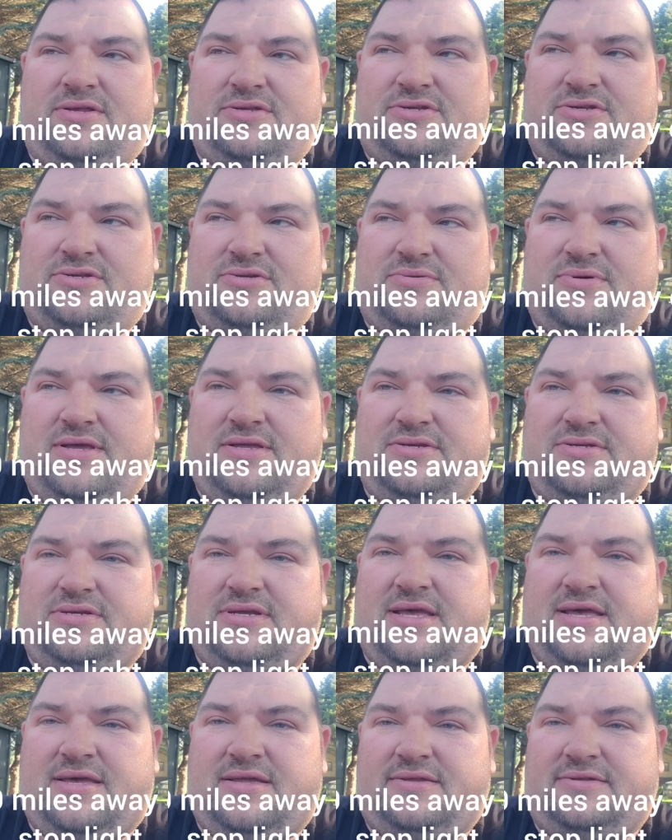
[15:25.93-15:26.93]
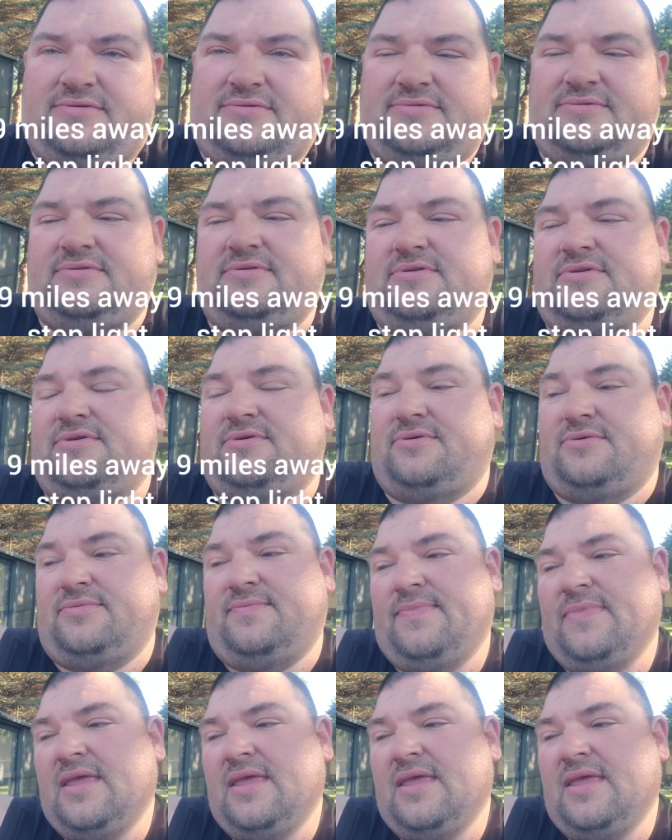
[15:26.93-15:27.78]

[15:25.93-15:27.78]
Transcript: It's a straight shot. So,